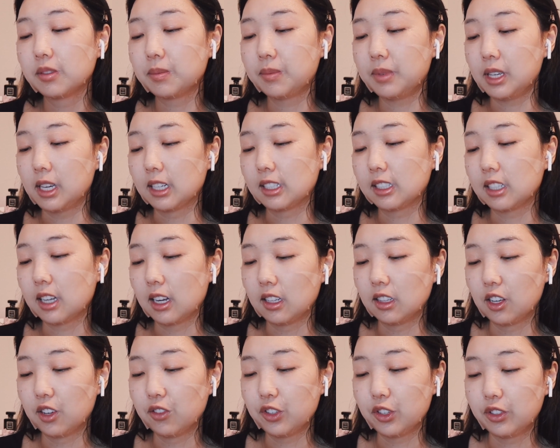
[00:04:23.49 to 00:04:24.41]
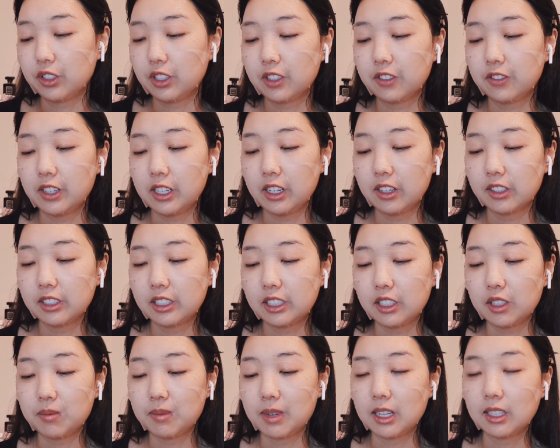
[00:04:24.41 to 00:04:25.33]
P.S. I love you and your videos
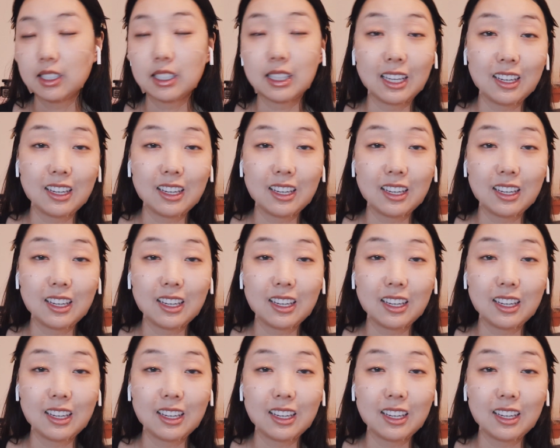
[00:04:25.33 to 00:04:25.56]
so much.